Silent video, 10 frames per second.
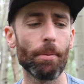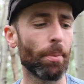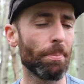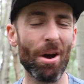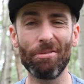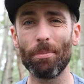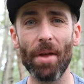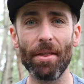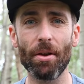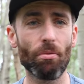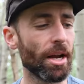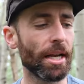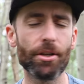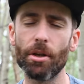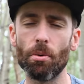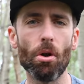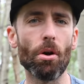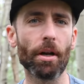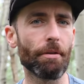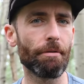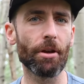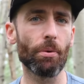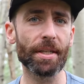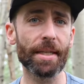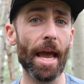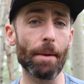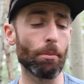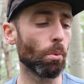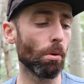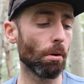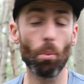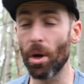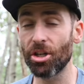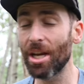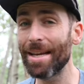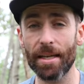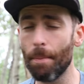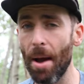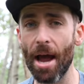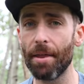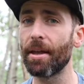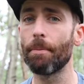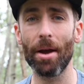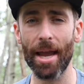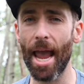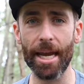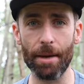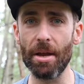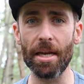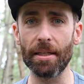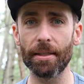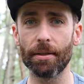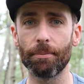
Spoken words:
But apart from that, they really do look and feel the same, which isn't a bad thing by any means.